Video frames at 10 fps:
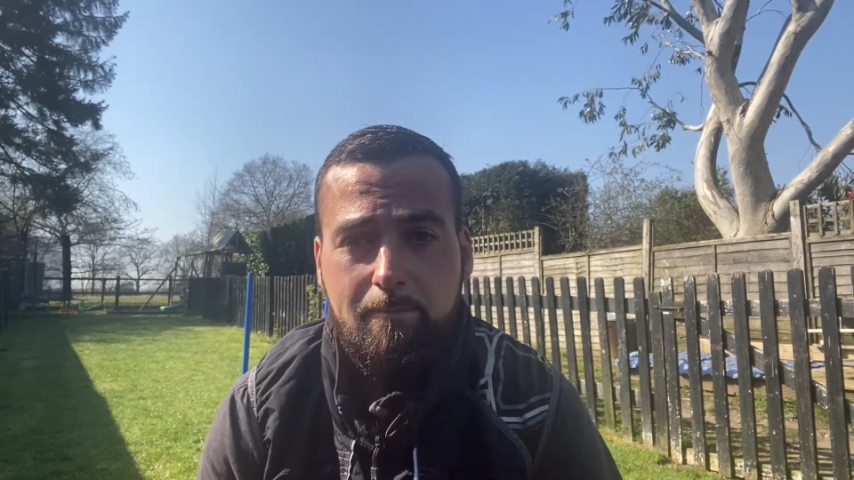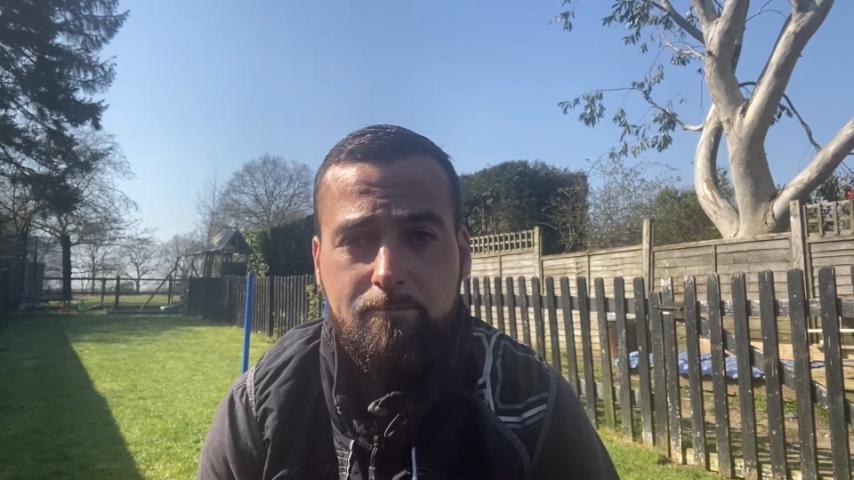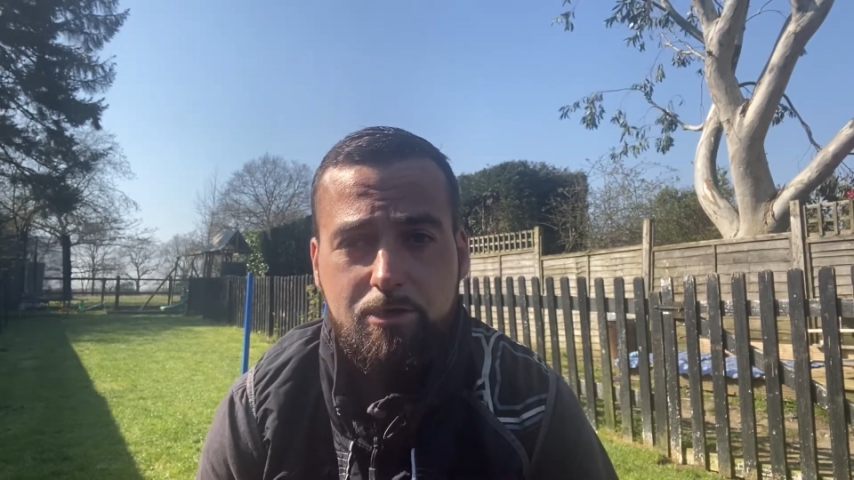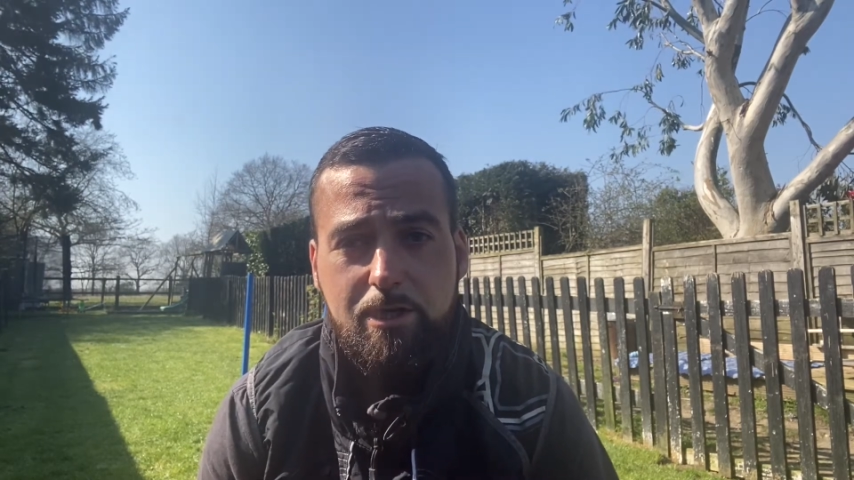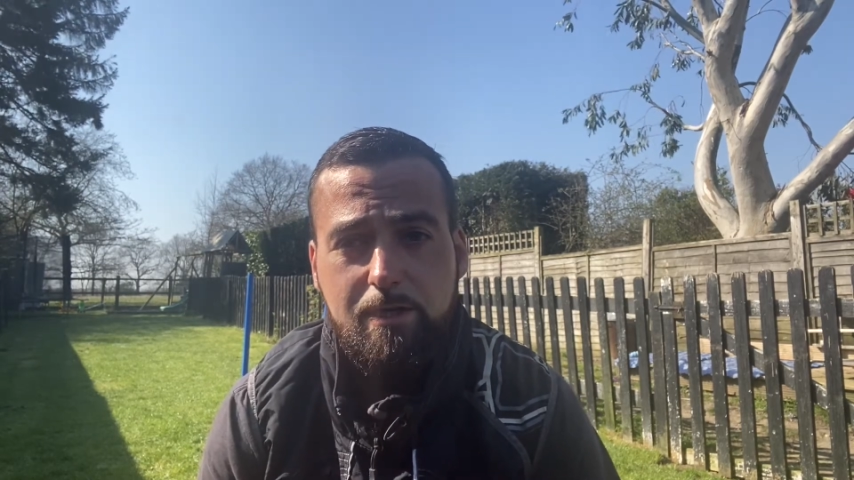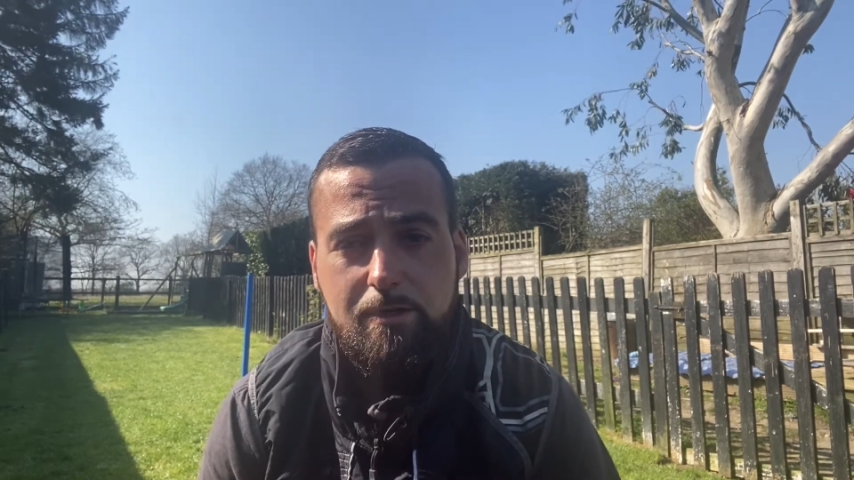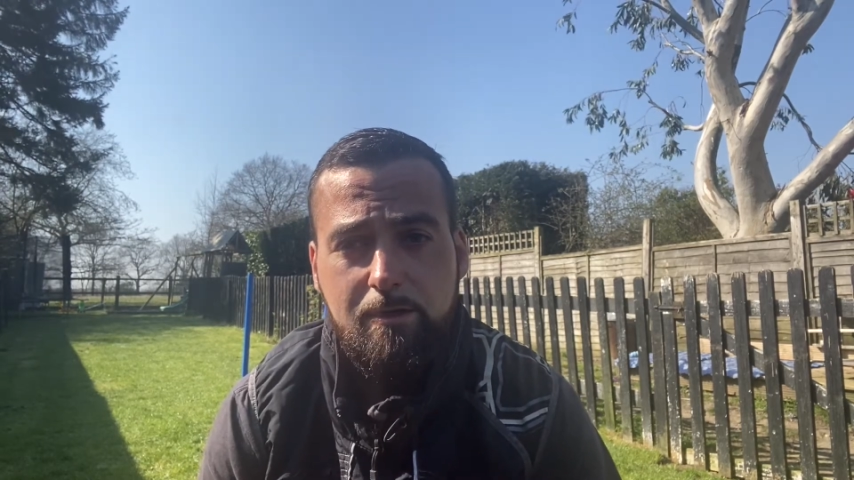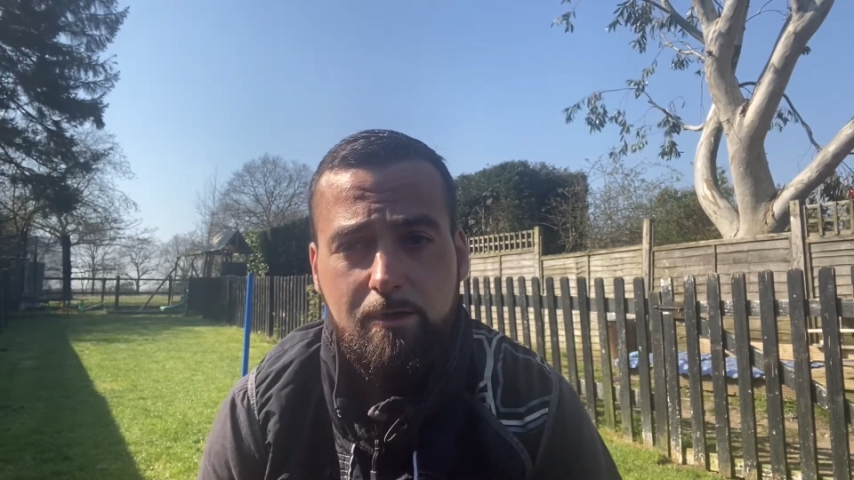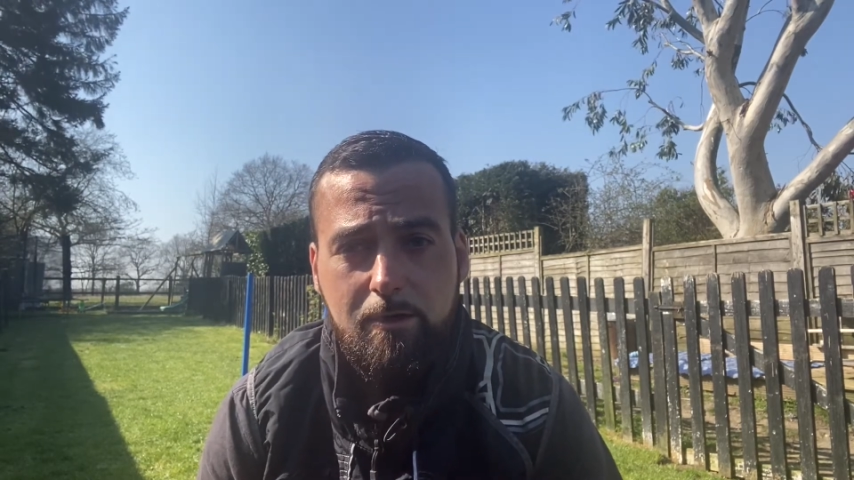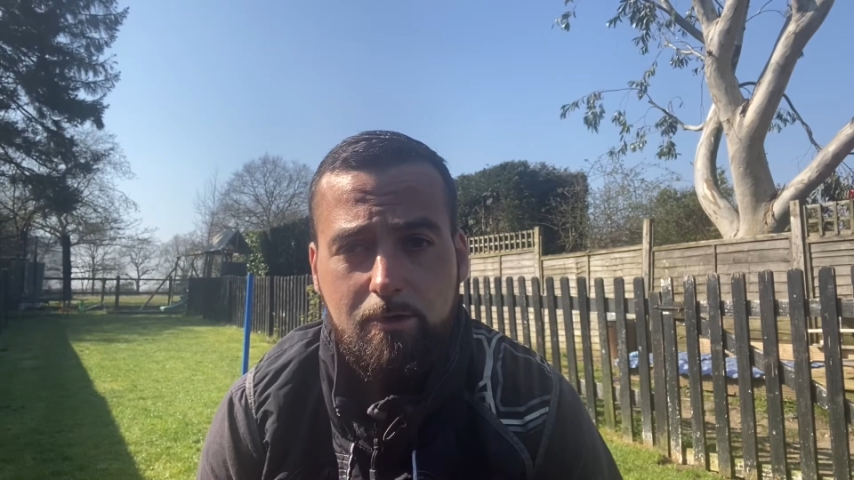she
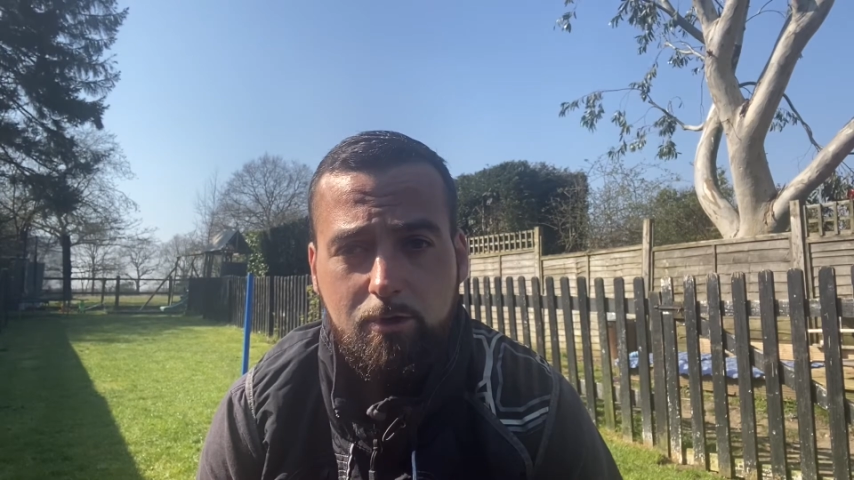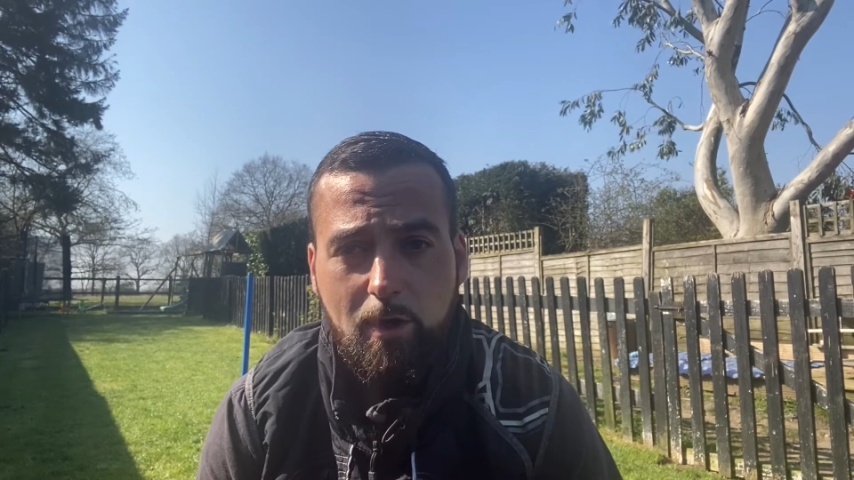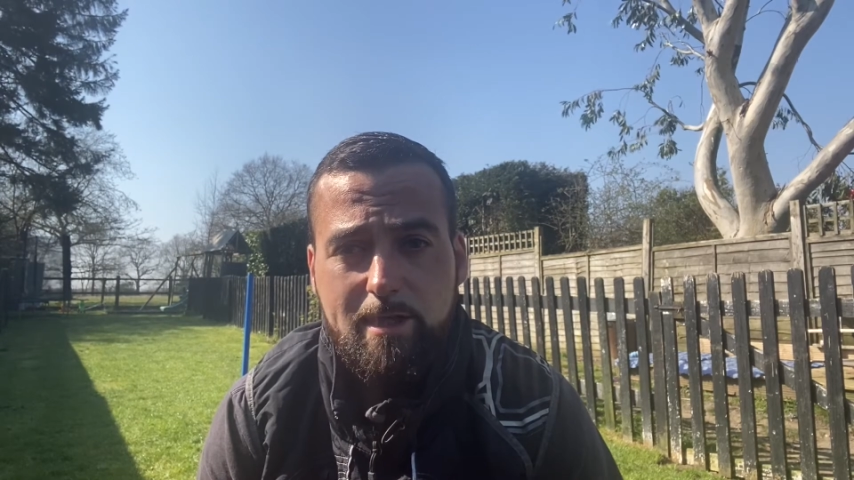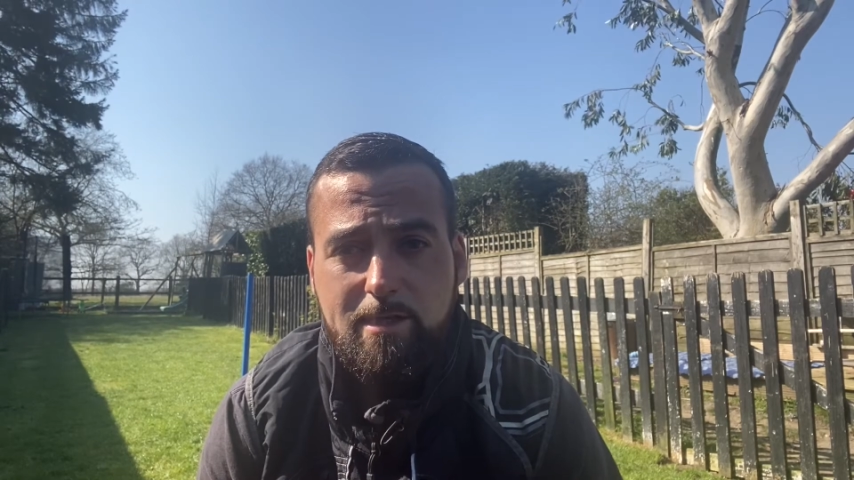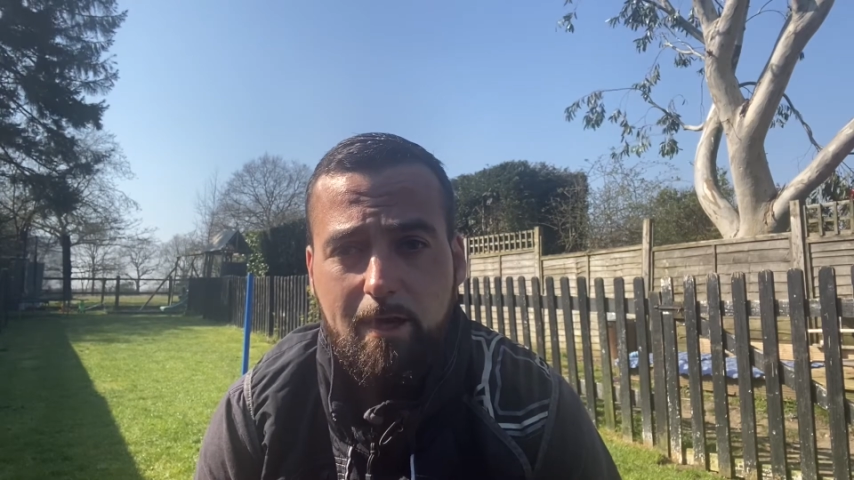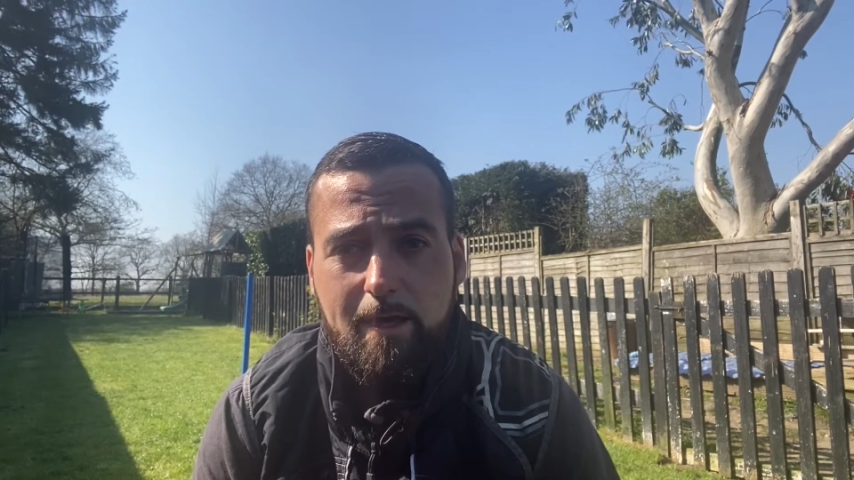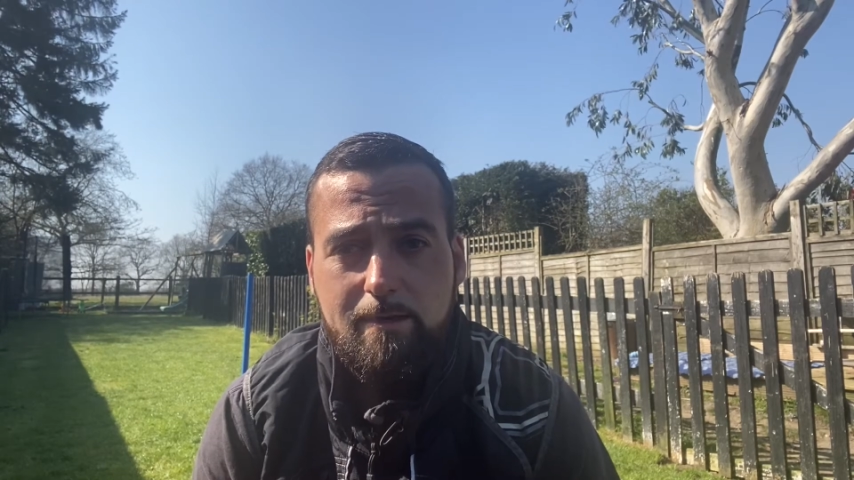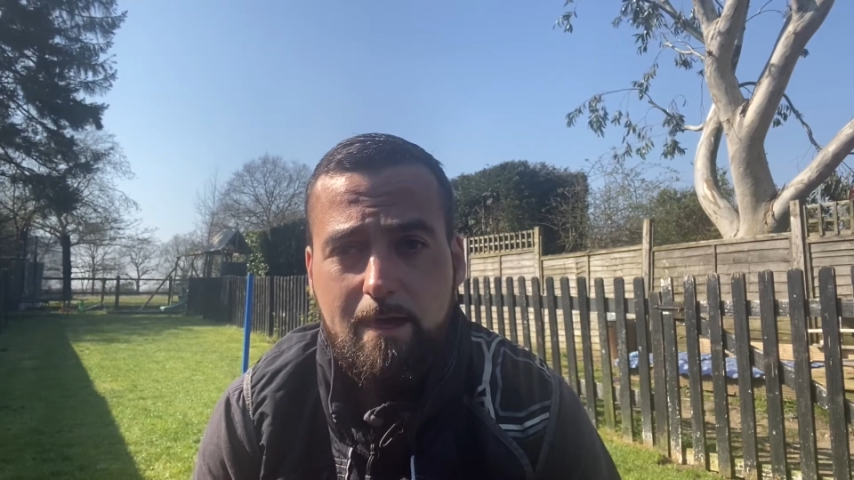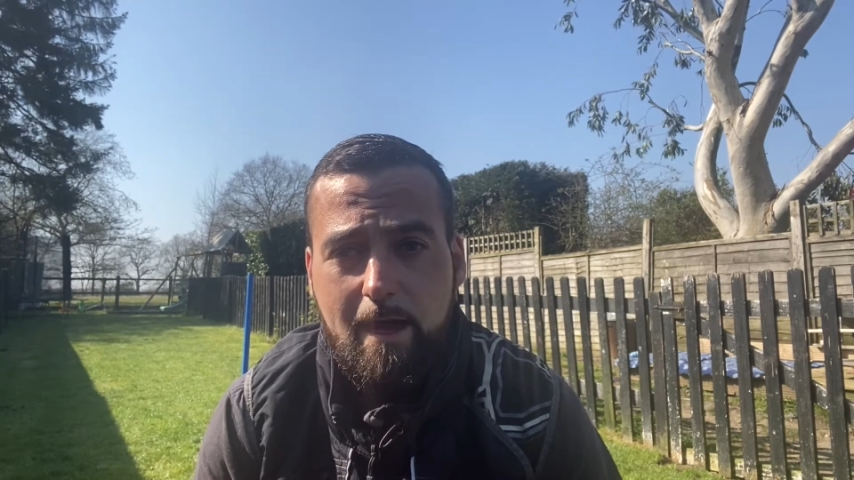got excited